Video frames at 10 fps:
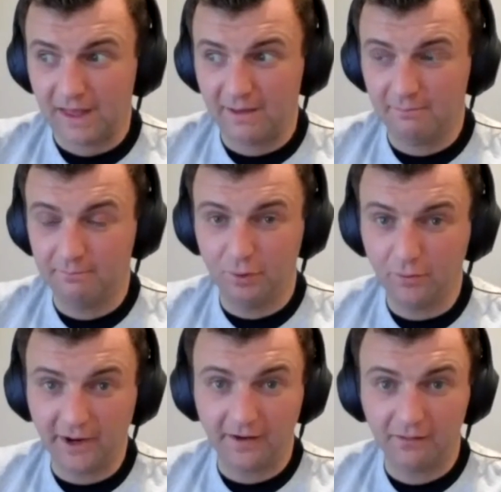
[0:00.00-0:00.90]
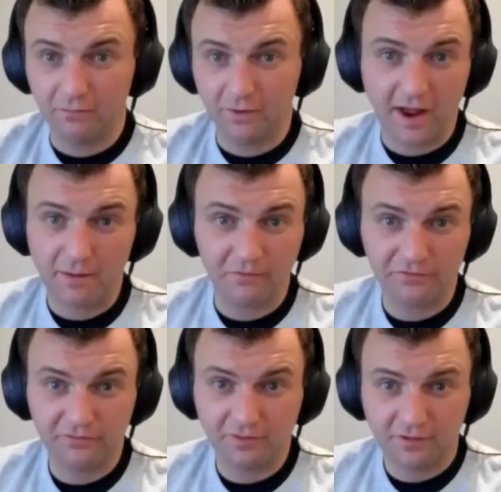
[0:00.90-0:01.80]
booing while I
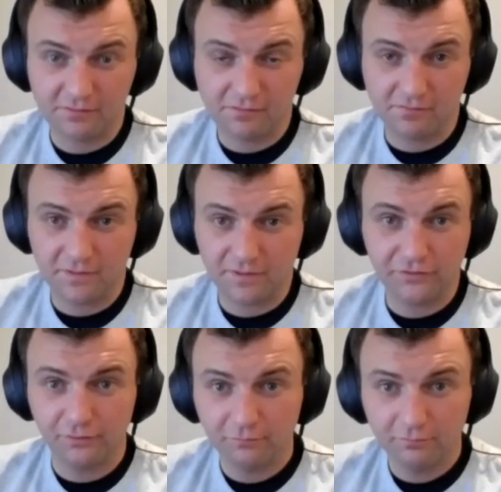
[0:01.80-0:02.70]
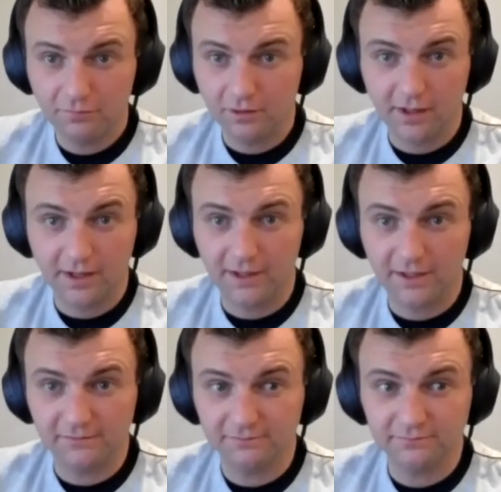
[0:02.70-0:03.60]
was a student.
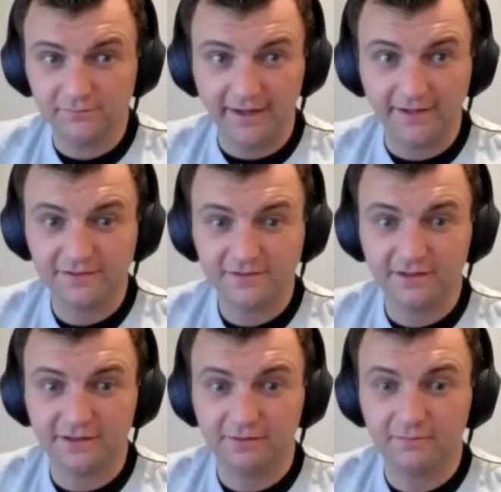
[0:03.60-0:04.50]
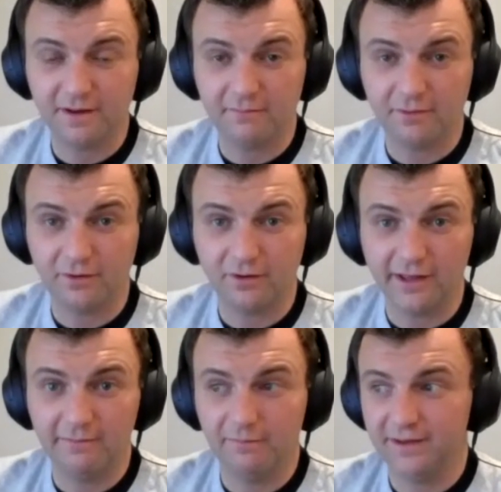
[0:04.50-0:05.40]
And I distinctly remember
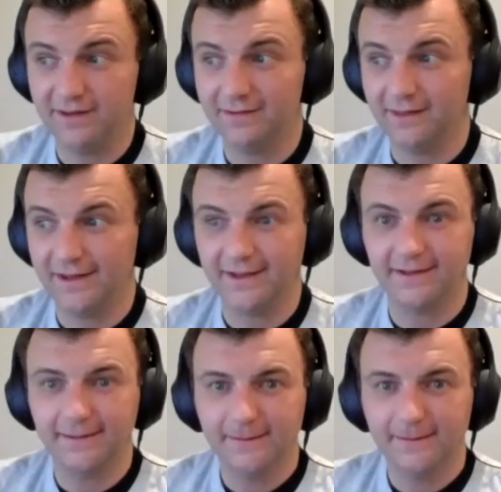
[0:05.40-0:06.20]
it being like,